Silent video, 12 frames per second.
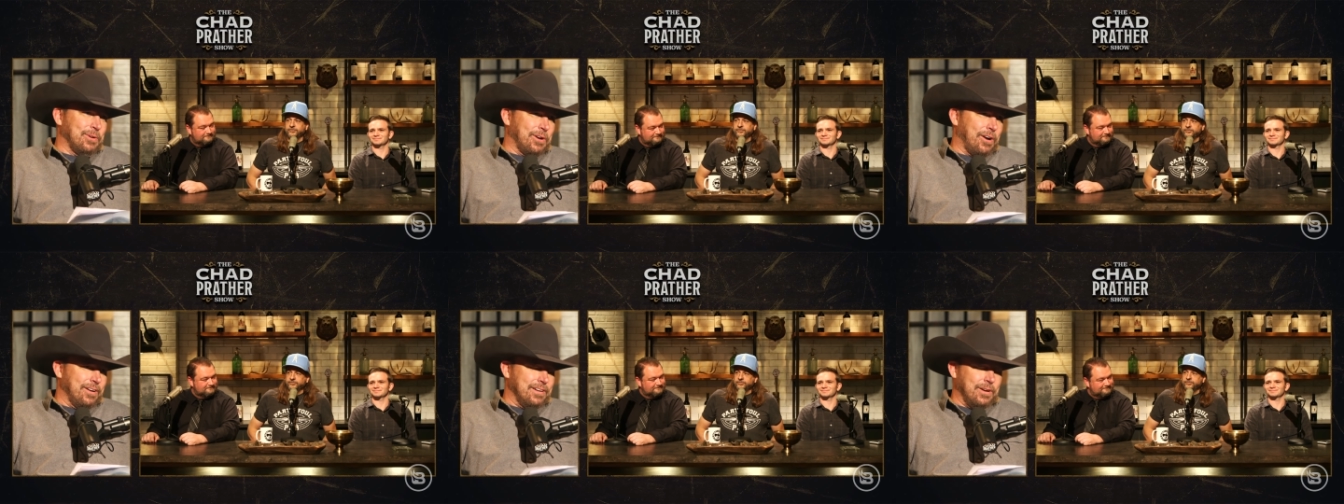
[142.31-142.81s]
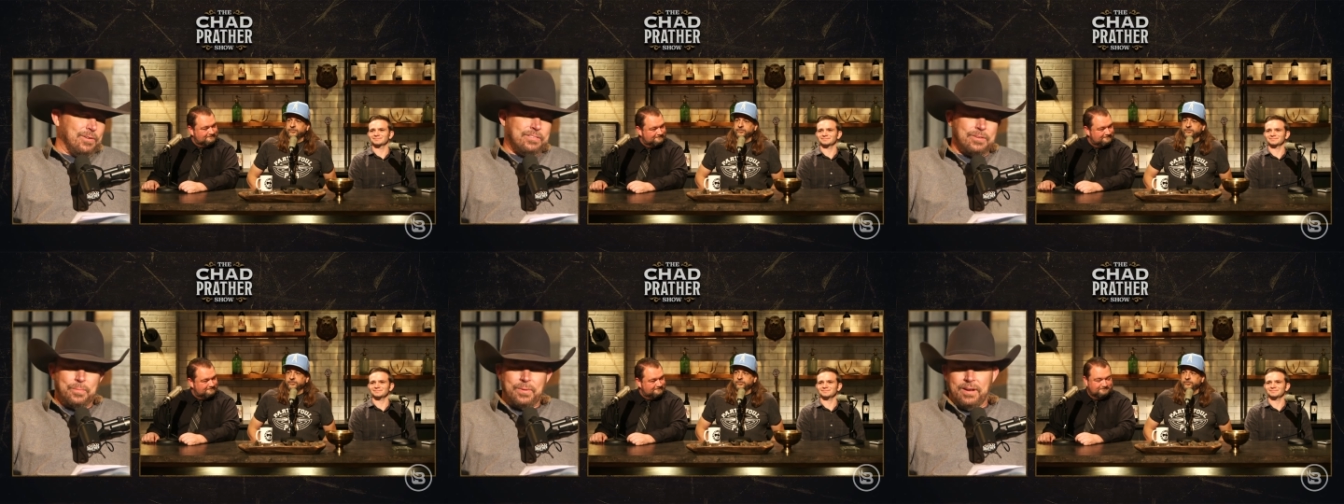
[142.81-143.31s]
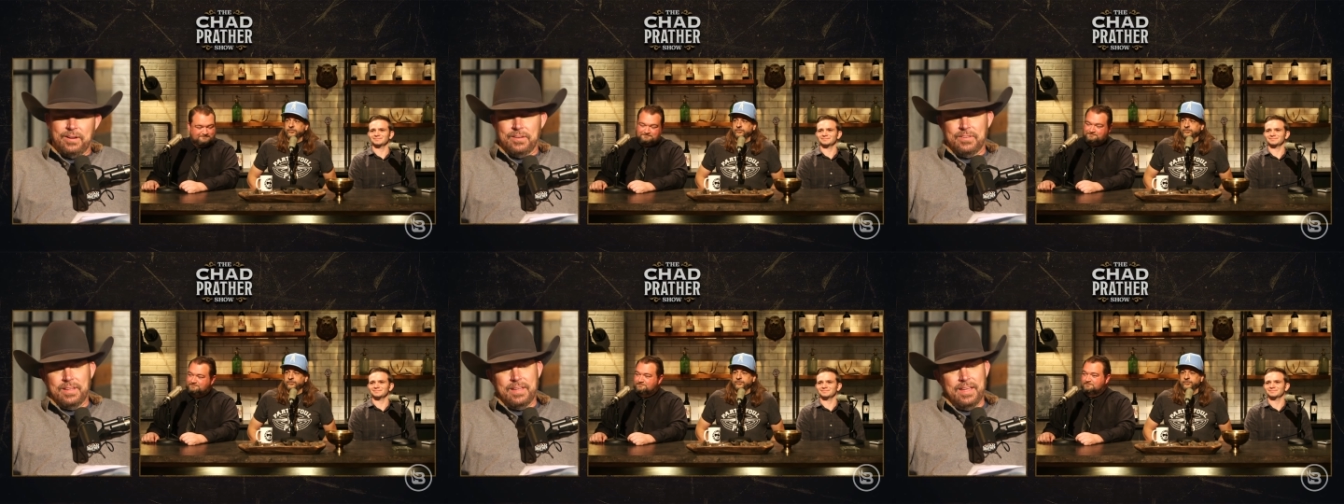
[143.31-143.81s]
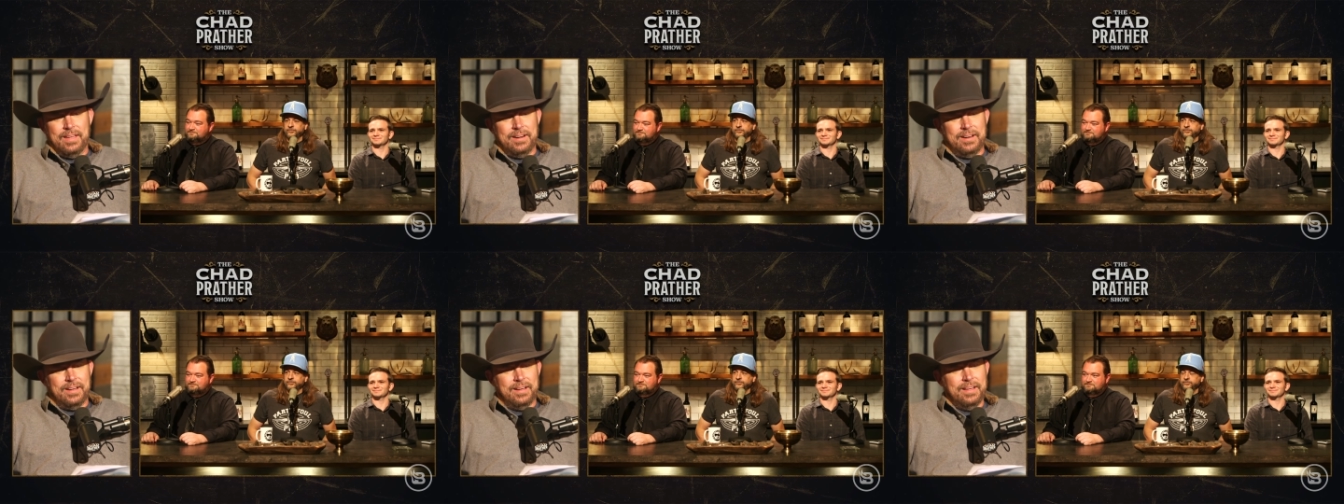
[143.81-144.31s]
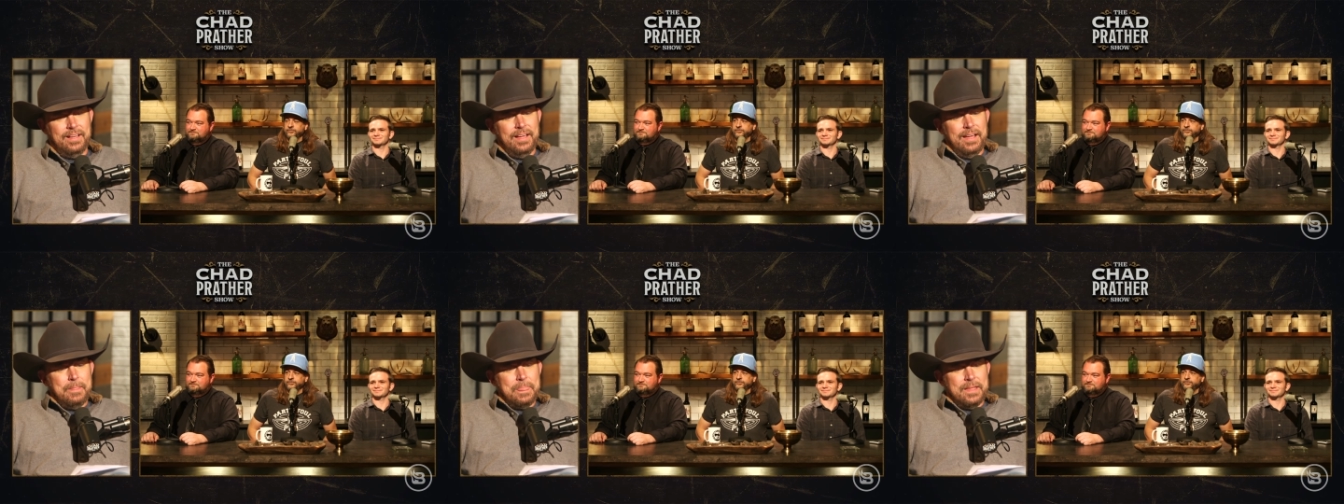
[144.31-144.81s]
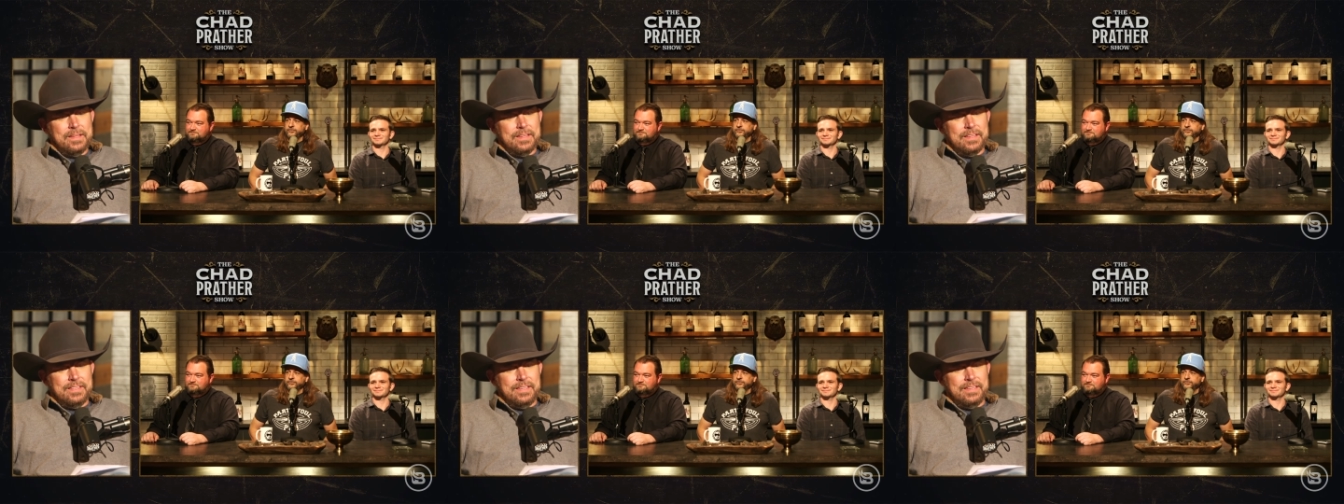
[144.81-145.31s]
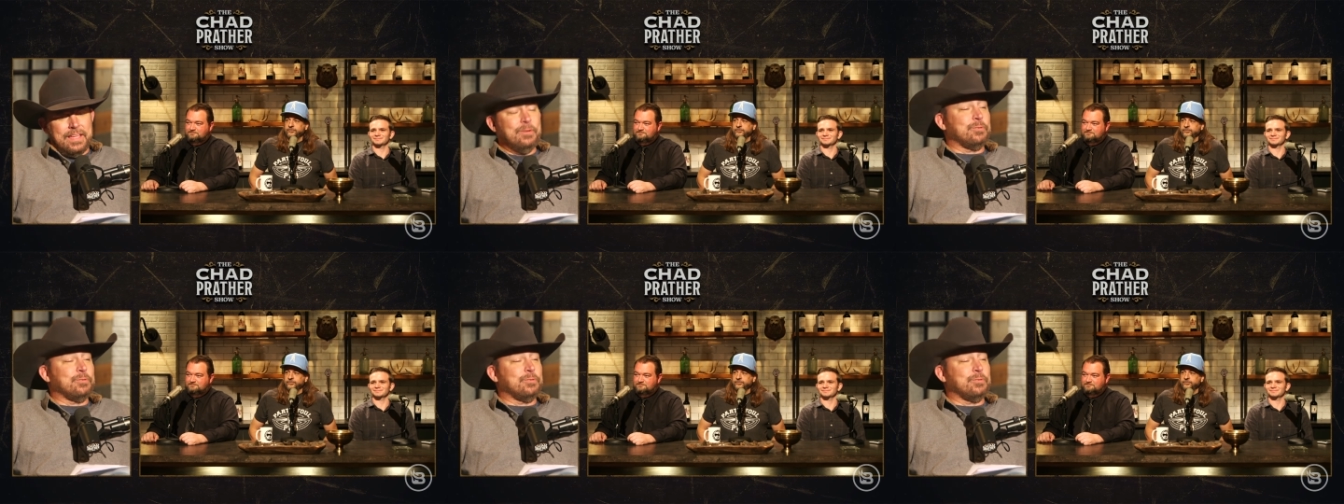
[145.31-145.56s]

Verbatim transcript: don't already know. He's so proud of you, and uh, he